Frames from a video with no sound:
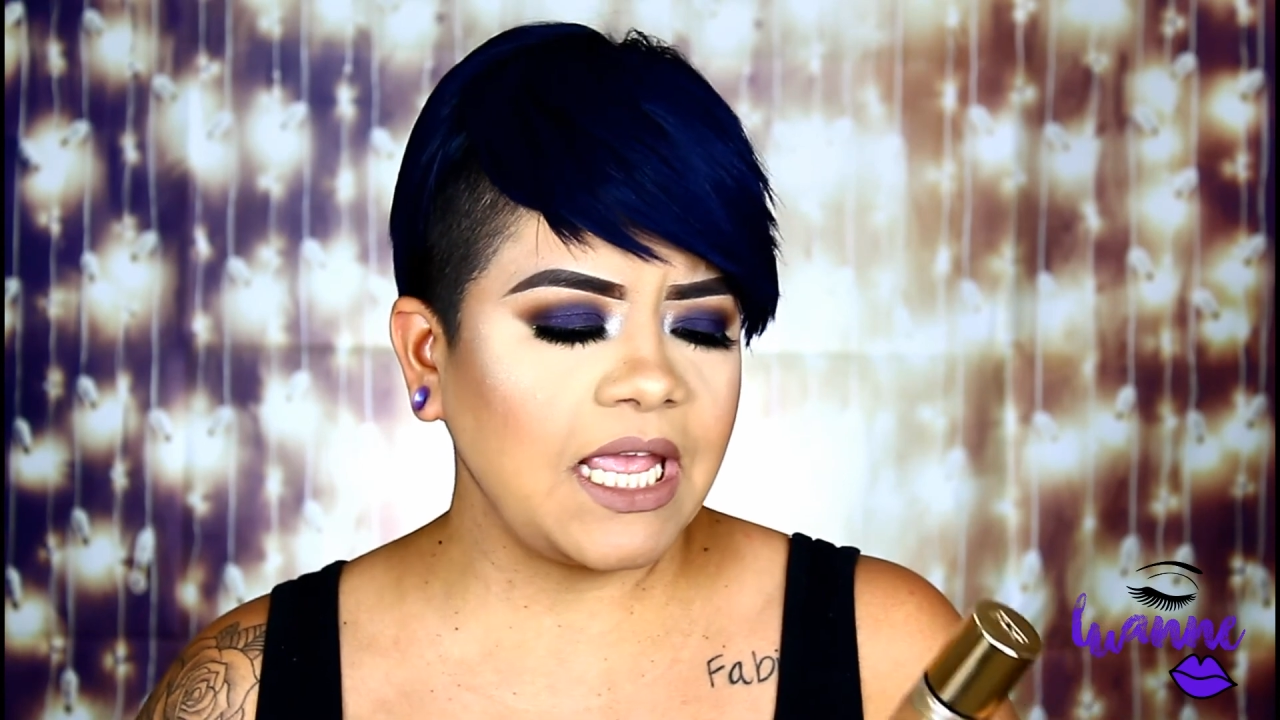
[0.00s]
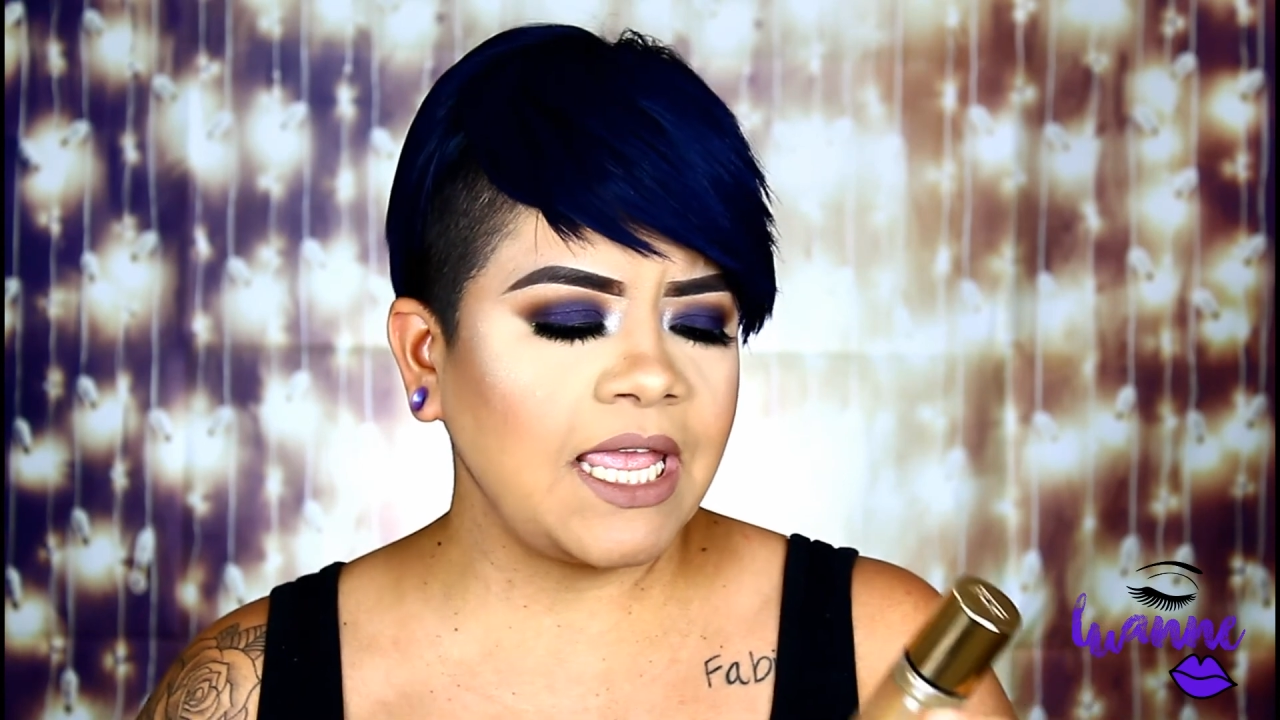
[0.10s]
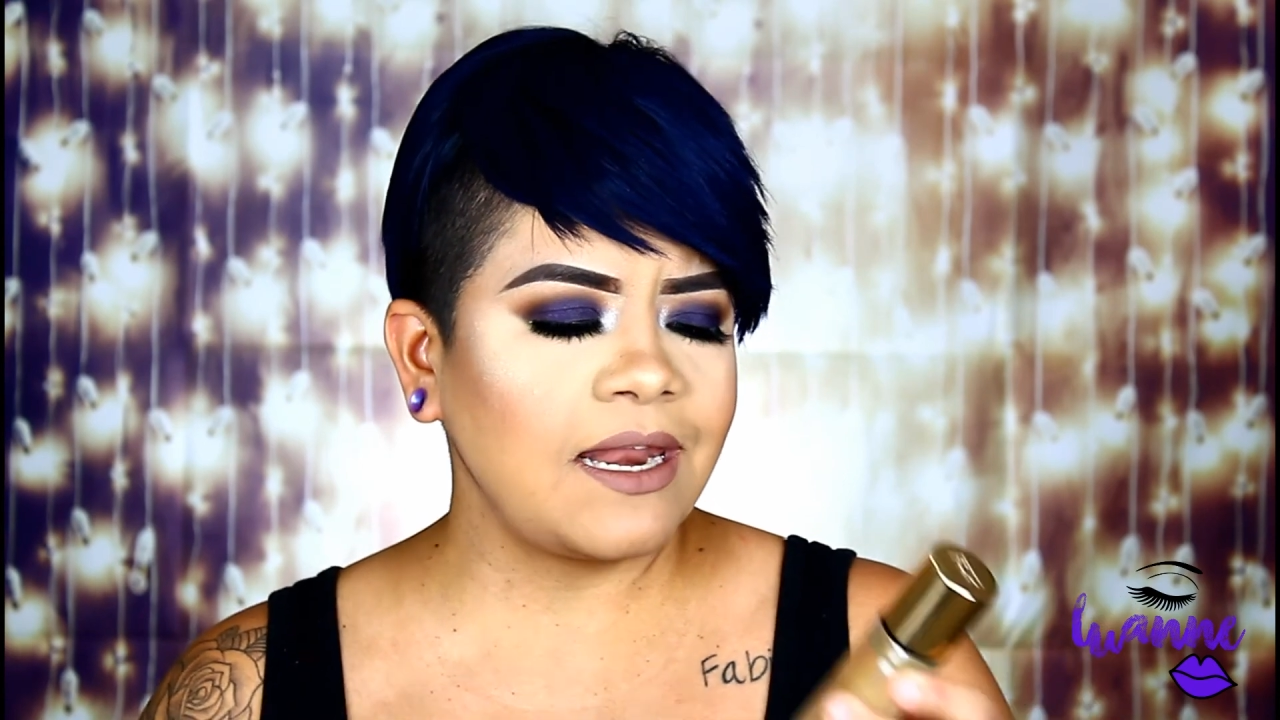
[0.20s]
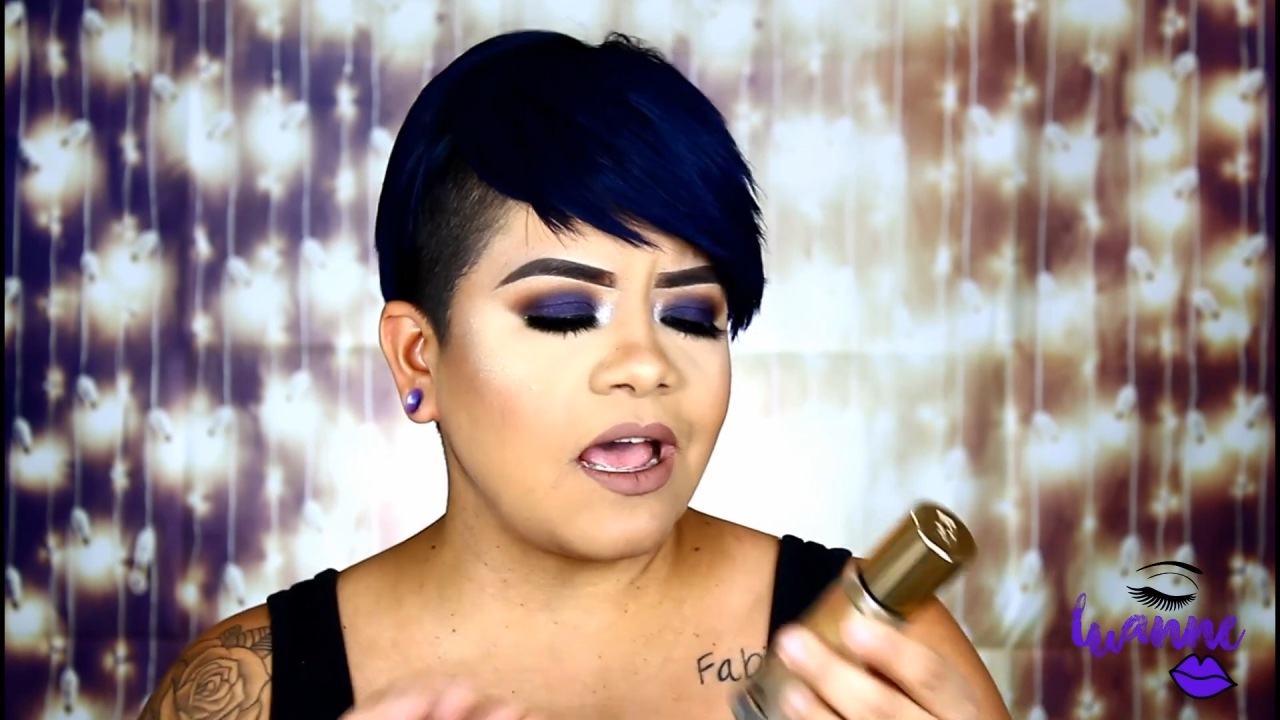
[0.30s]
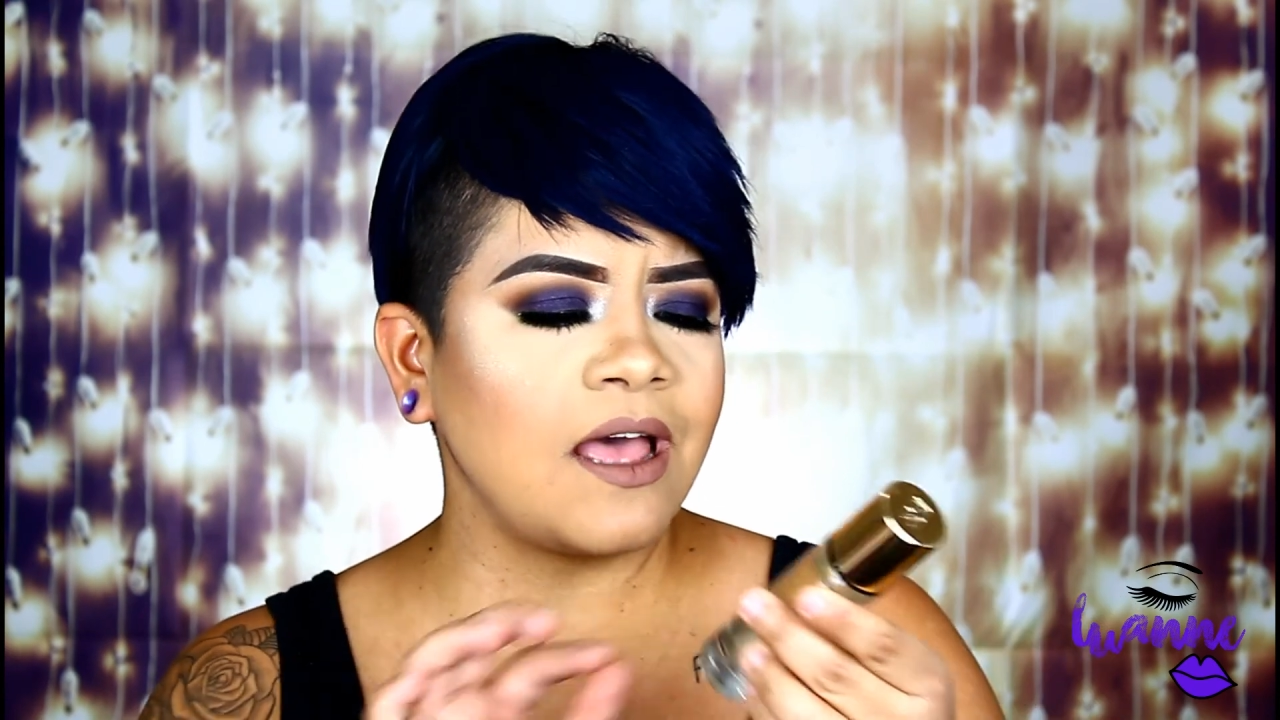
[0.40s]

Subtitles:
it